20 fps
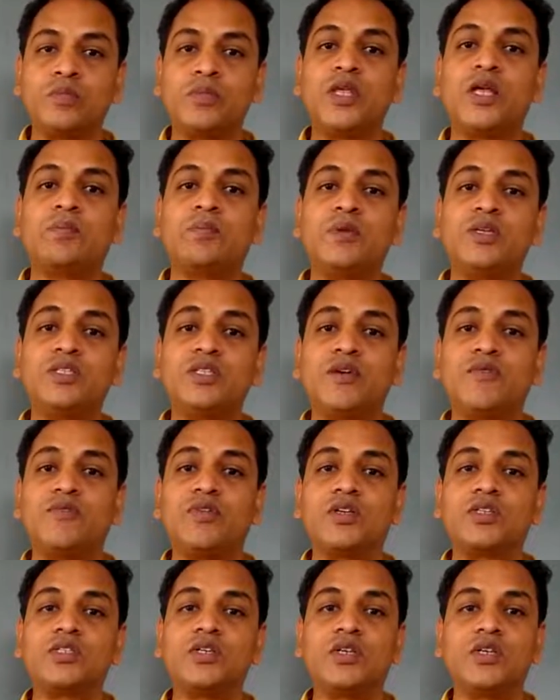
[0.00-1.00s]
That means the
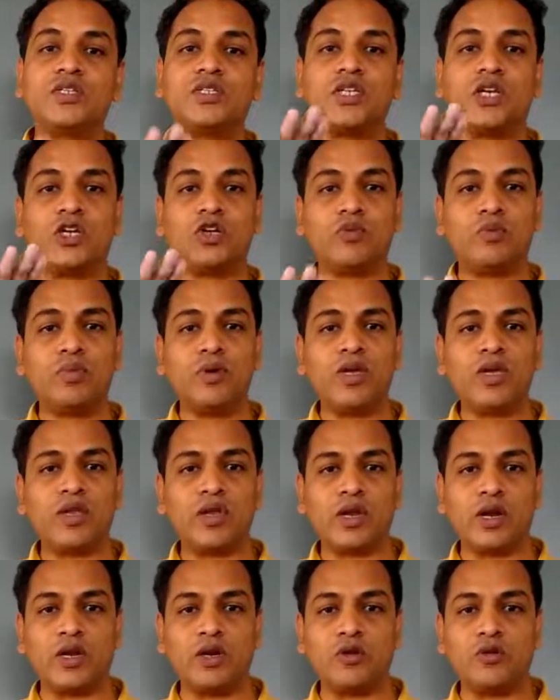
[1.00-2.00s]
friction is said to be
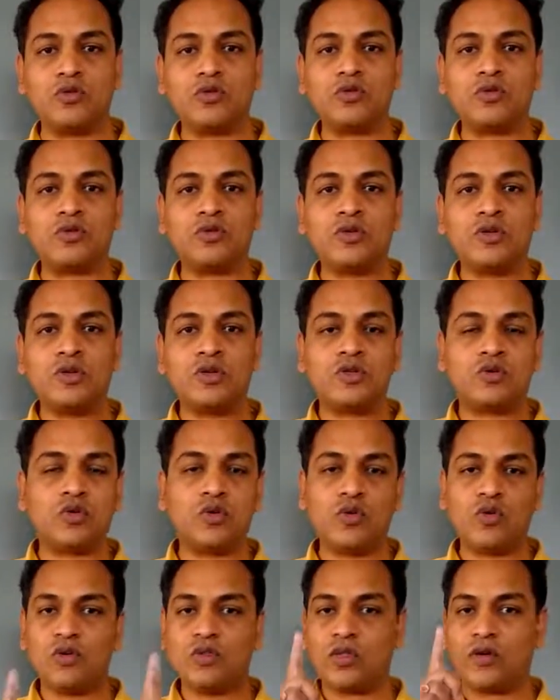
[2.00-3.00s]
reduced.
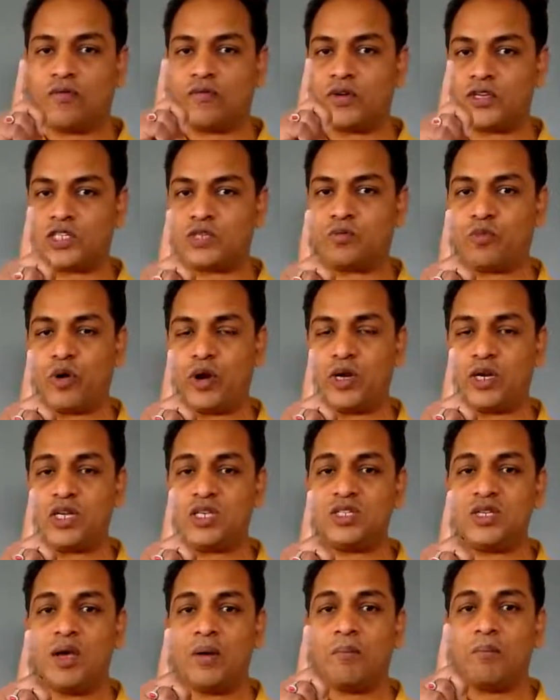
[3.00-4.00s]
So the first point
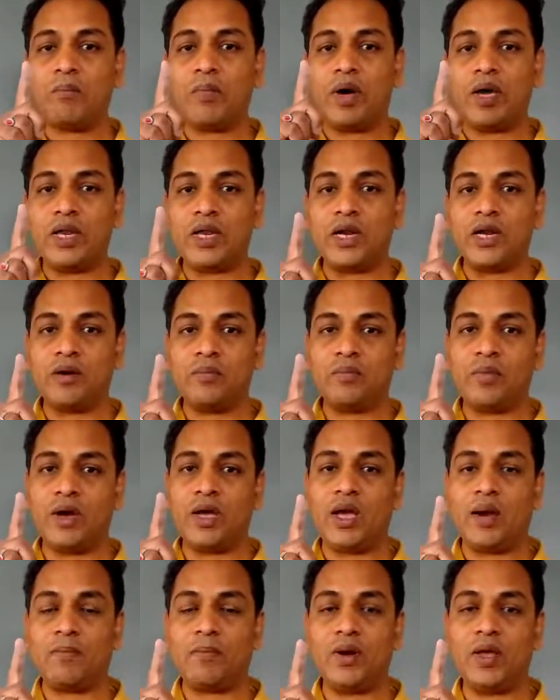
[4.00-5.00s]
is by
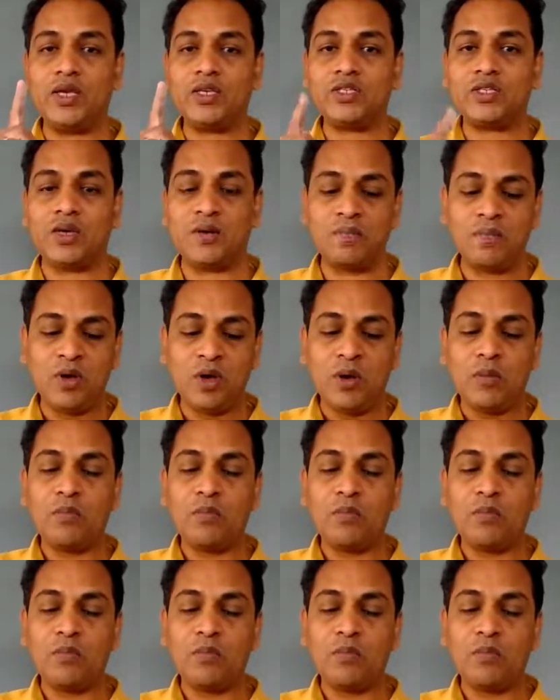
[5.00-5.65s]
applying some